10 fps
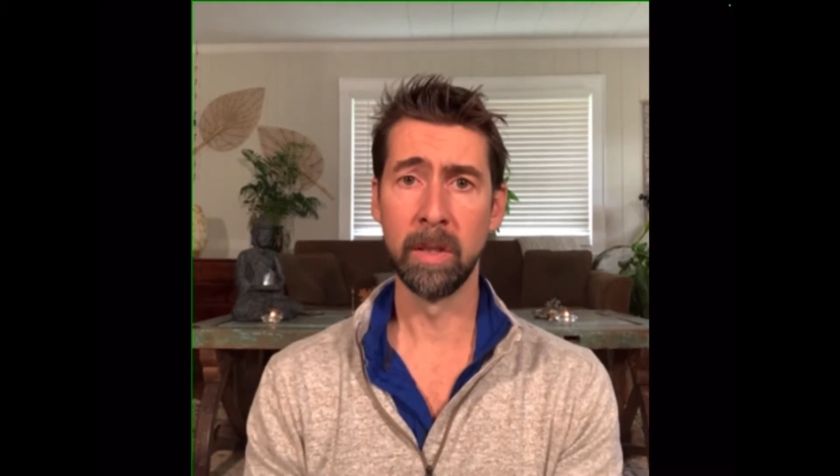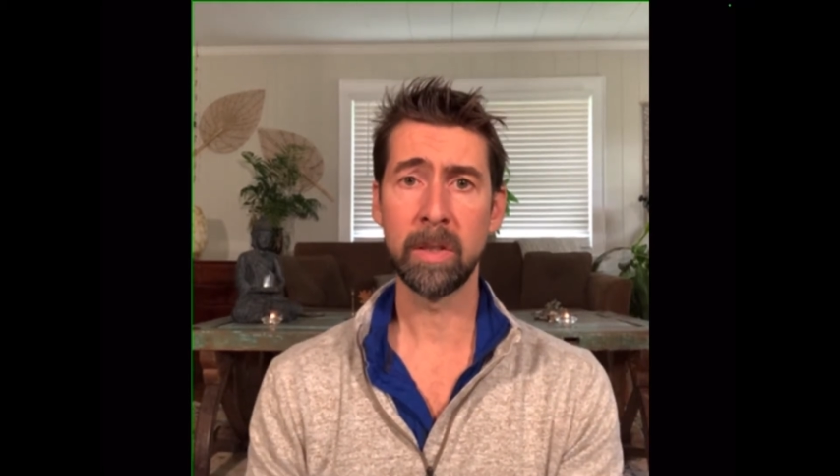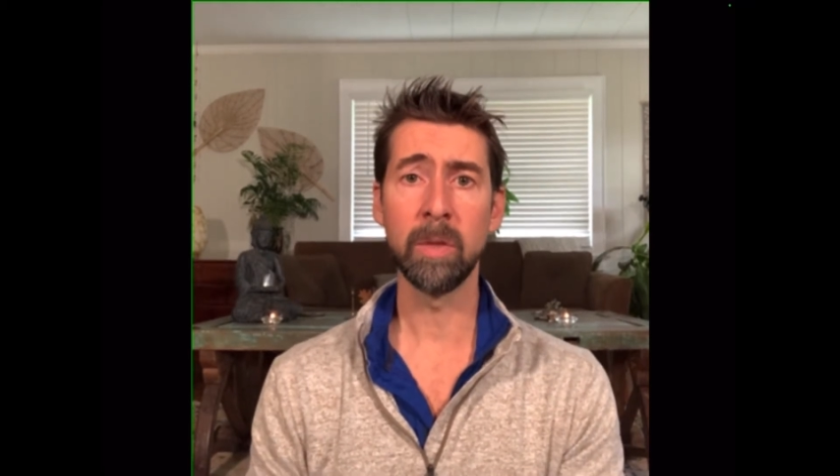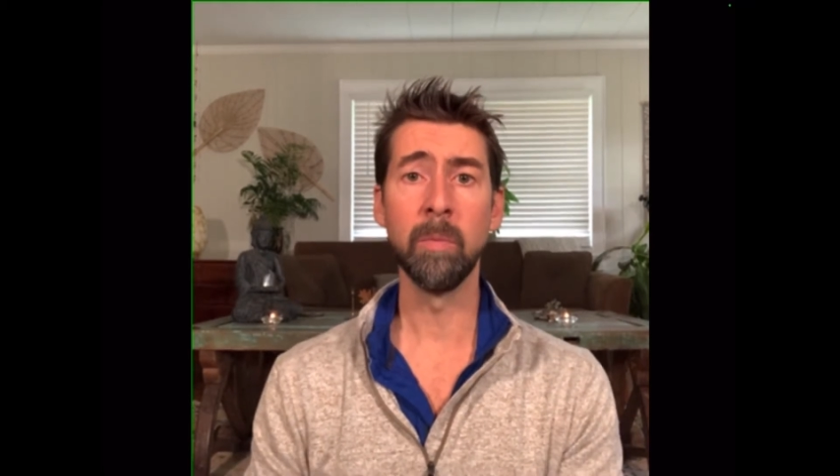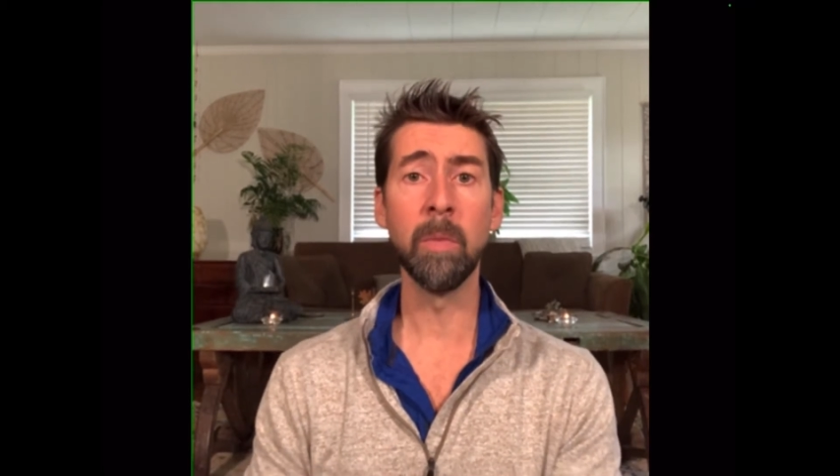
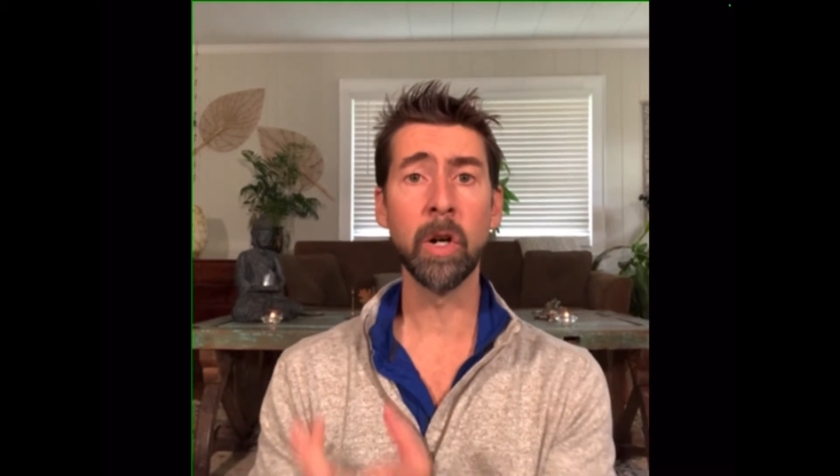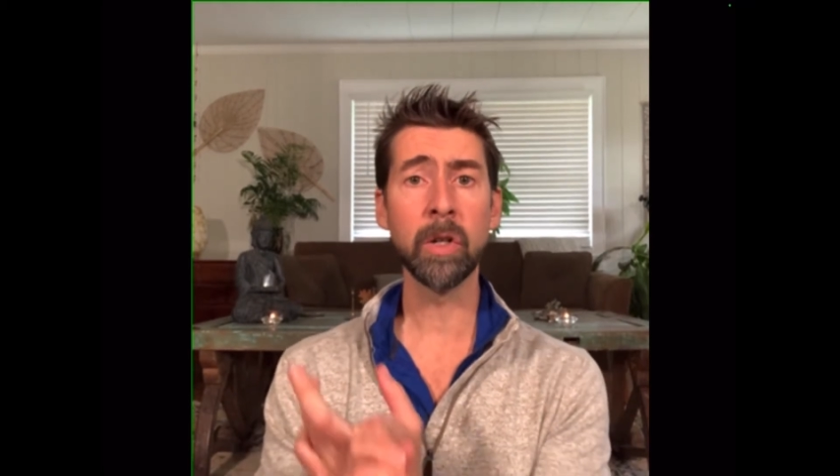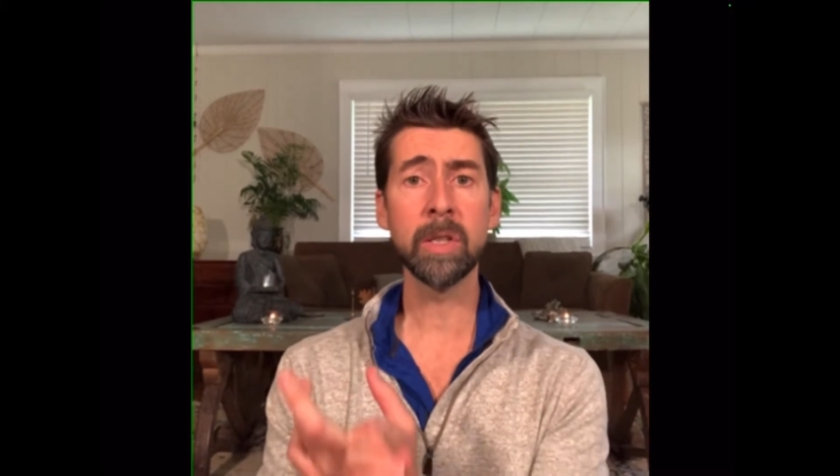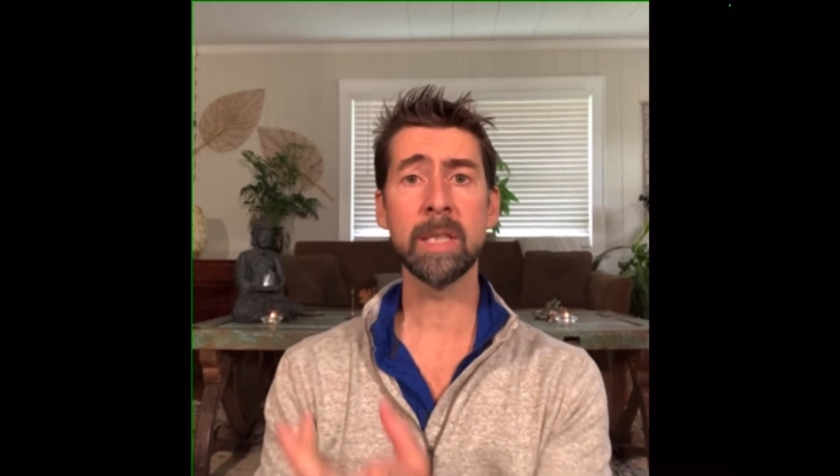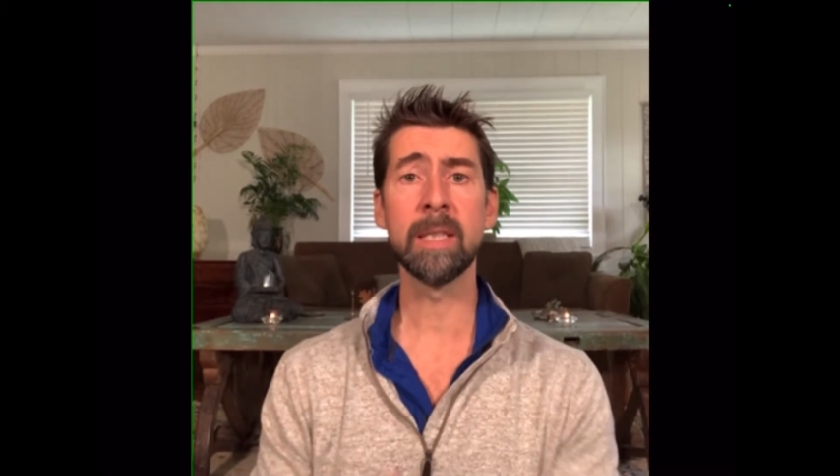So
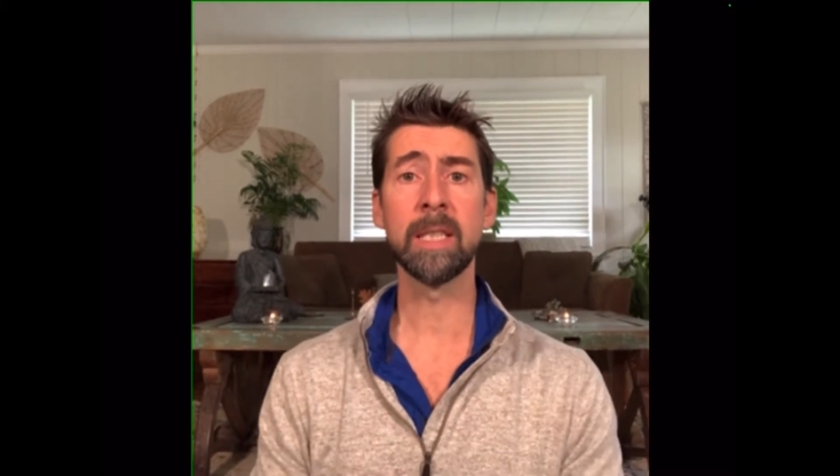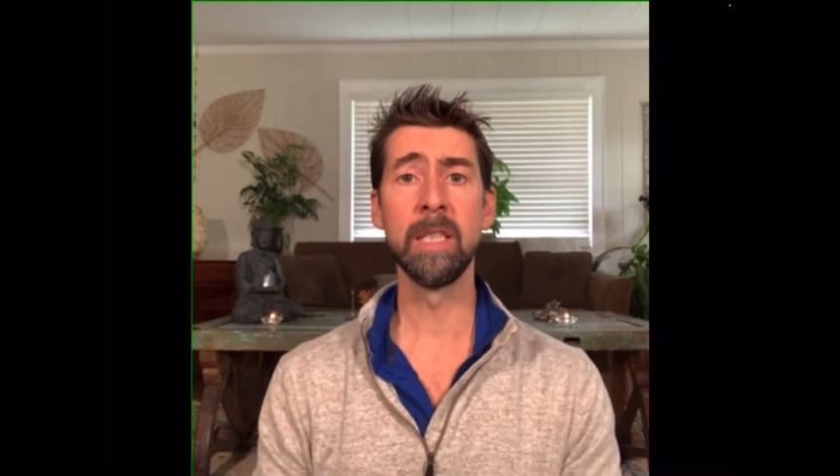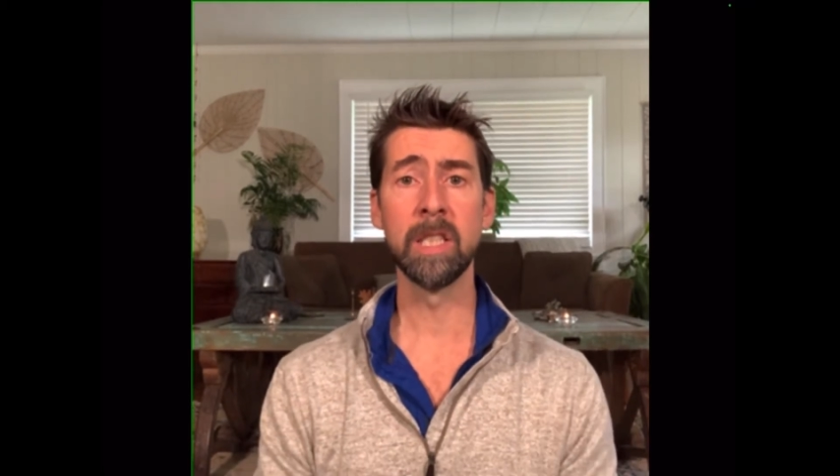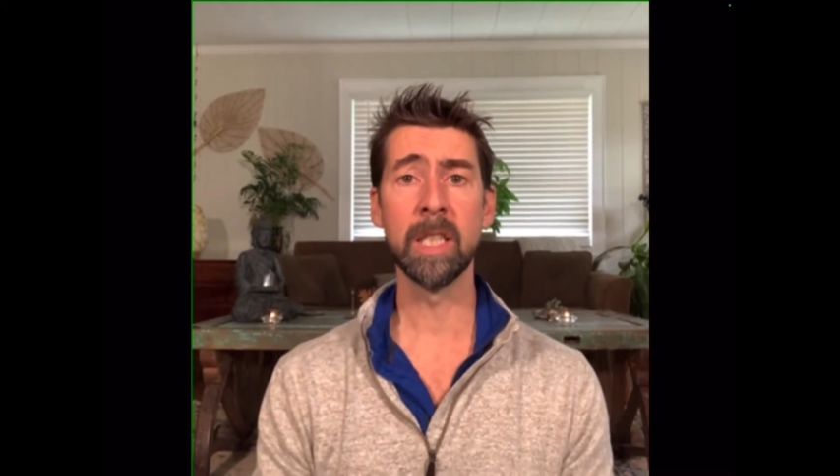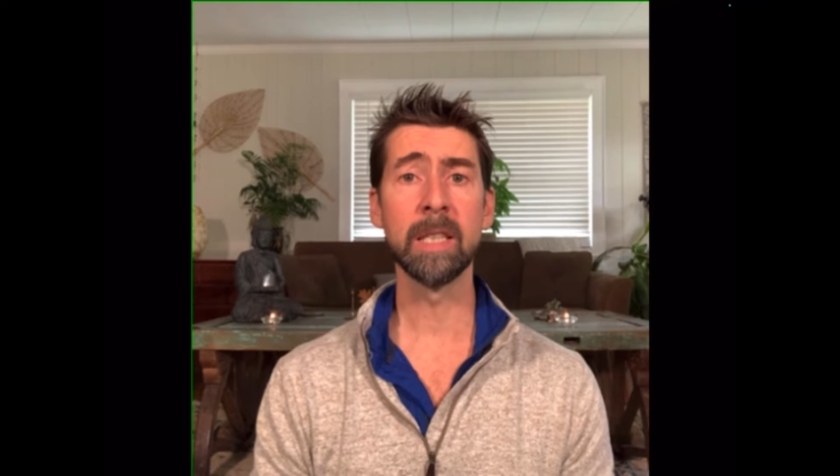Mars is
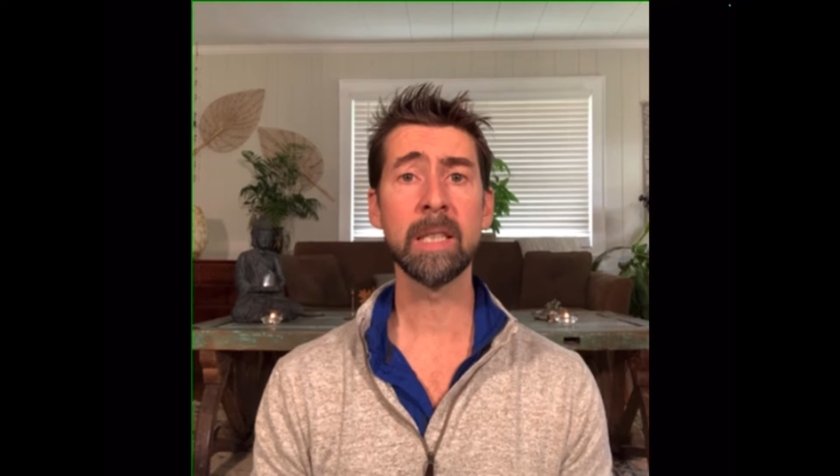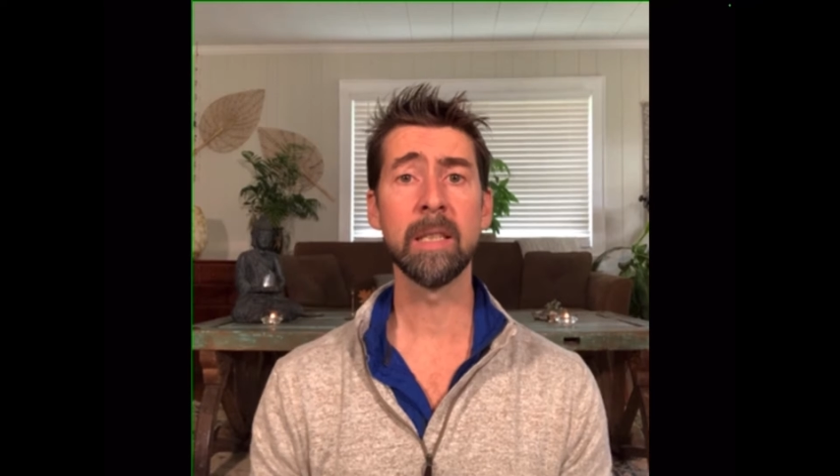conjunct